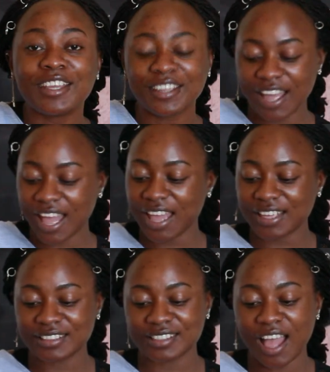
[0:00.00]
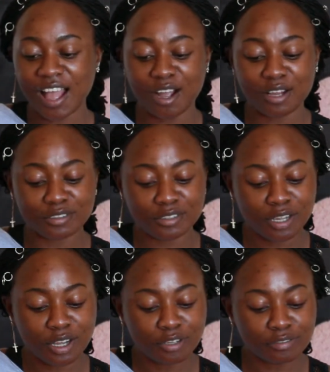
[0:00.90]
you guys, I got
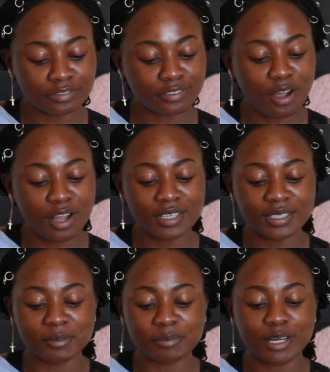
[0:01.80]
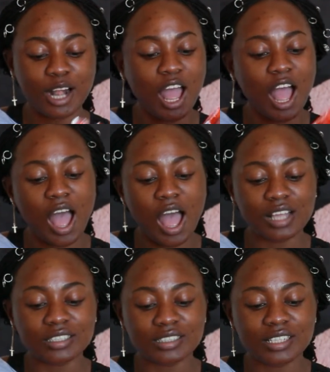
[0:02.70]
4 lip
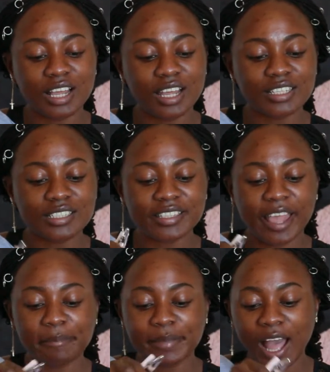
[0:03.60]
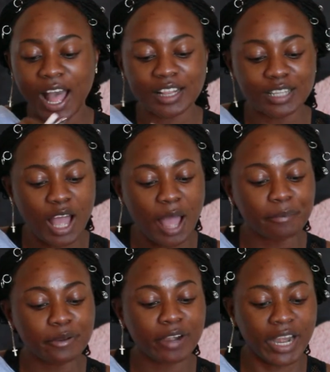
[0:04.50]
gloss. It's same color.
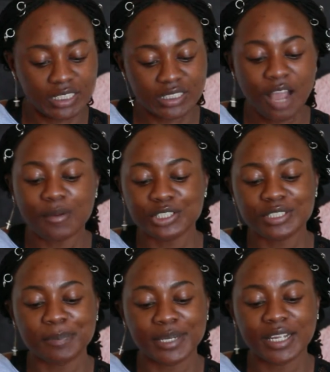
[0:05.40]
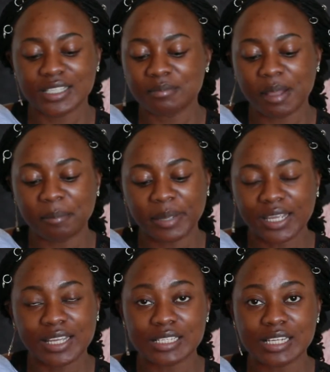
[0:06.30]
I'm crazy. I was just putting it in my
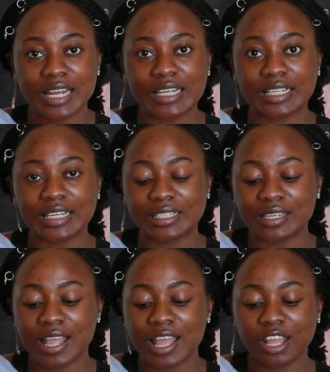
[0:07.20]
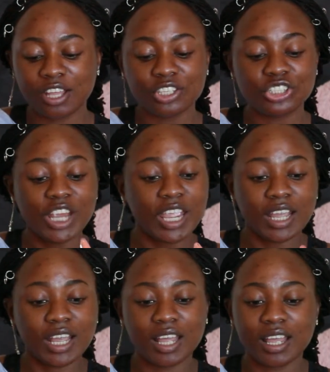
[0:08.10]
bucket and I didn't
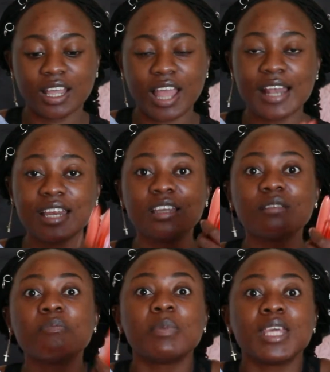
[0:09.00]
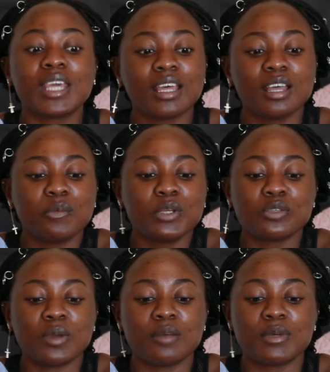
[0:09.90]
check. I didn't pick
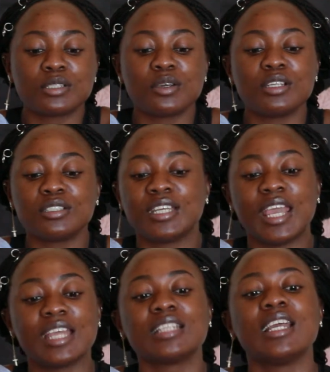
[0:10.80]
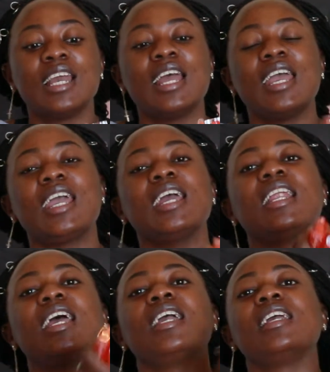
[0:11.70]
which one I was going to get, and
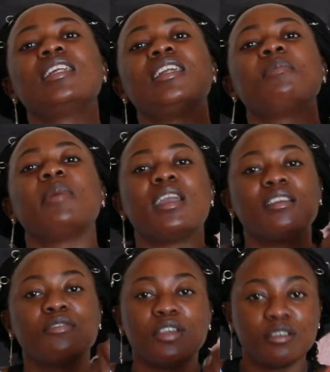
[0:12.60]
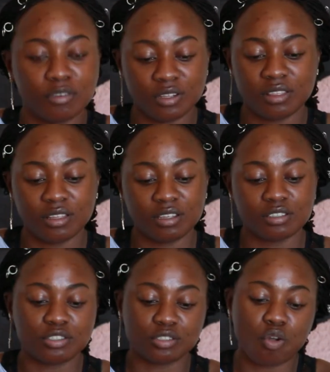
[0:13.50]
I ended up buying for
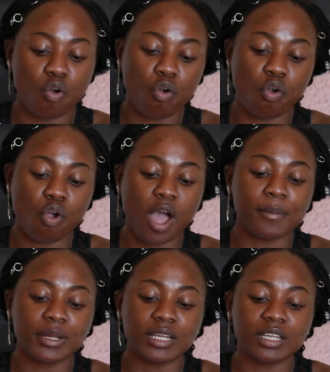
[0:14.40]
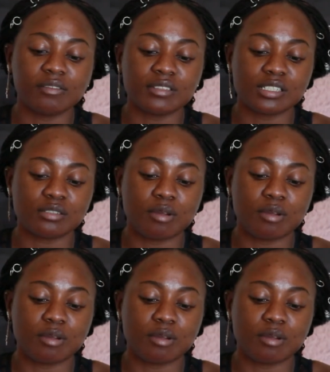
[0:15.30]
everything. So I'm gonna give this